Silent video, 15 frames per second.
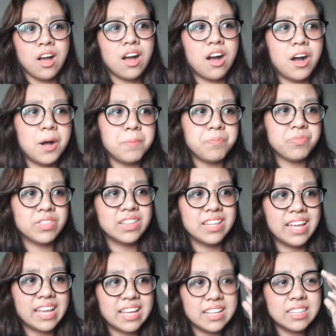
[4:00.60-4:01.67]

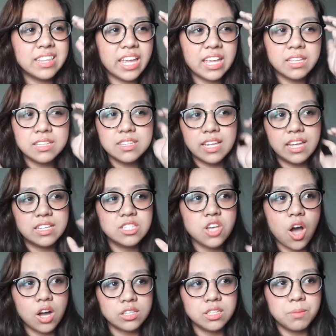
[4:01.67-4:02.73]
like they
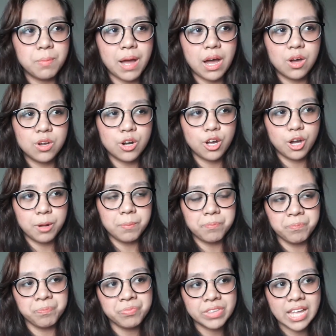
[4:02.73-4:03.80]
talked about
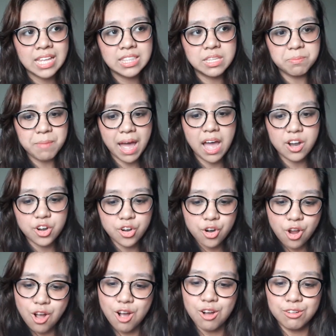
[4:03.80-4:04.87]
the matter
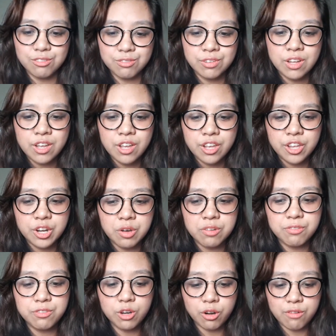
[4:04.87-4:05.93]
of, you know,
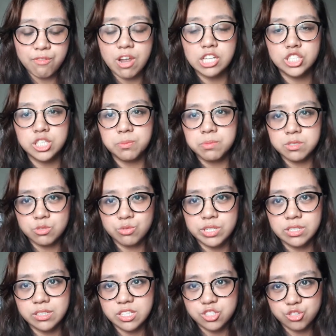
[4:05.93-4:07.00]
if your friendship is
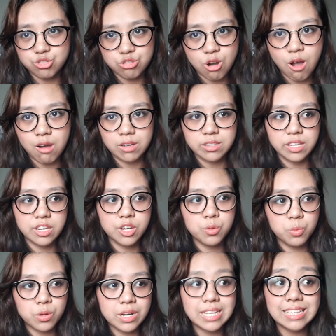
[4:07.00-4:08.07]
really strong, then you
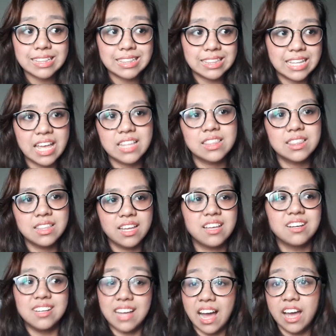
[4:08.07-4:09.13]
wouldn't let
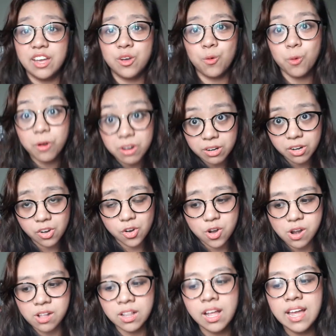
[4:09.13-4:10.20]
like a guy or a
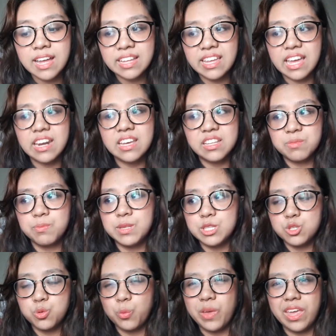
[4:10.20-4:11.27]
girl get in
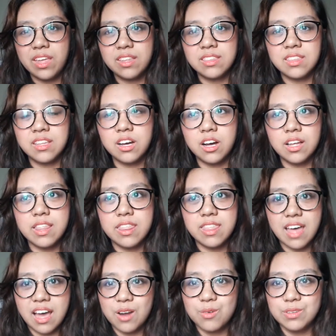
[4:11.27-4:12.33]
between
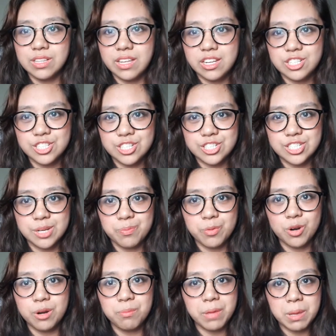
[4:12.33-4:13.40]
that relationship,
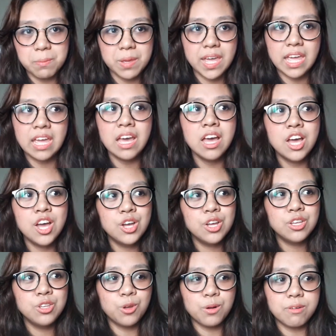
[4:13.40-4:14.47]
or maybe
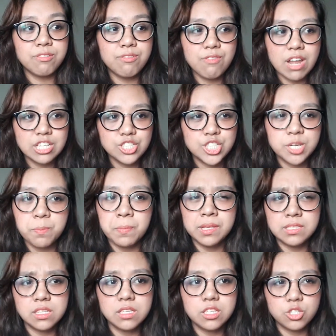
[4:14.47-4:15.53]
your friendship
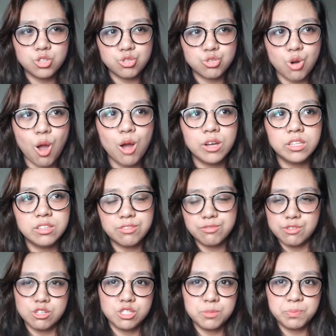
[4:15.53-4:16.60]
isn't as strong in the
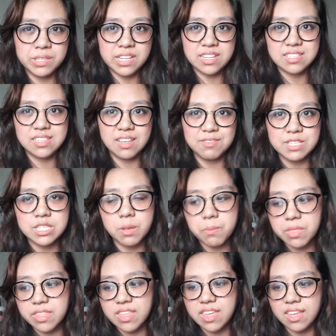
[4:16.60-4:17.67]
first place if
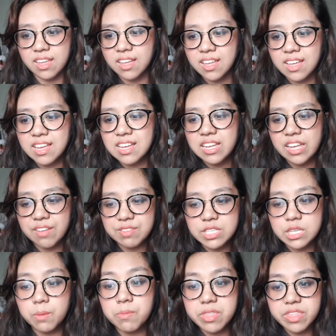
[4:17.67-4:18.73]
something as
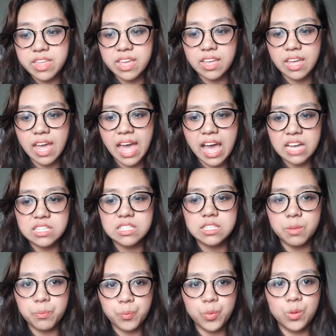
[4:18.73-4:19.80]

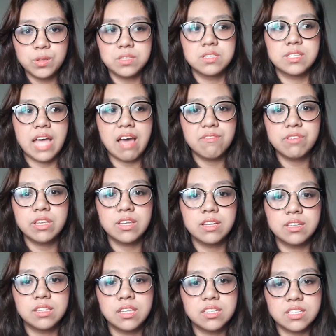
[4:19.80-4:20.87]
simple as
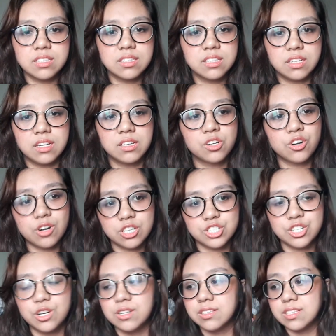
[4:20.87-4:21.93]
having a crush
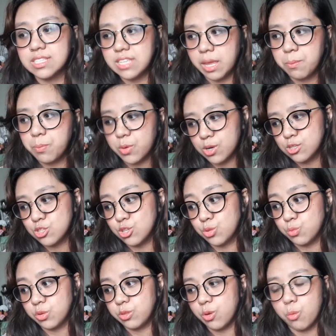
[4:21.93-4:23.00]
on the same
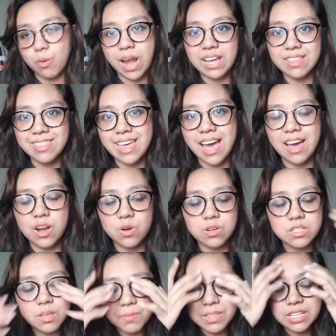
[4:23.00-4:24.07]
person would wreck that or
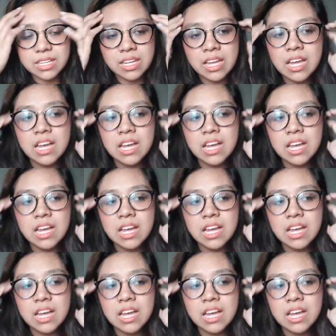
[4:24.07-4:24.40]
something.